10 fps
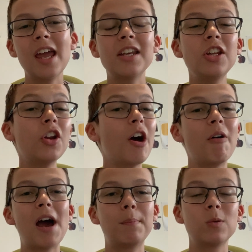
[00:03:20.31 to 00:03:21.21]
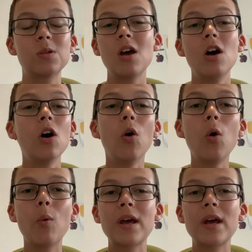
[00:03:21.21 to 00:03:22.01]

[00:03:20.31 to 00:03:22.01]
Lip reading: and you know how Apple's always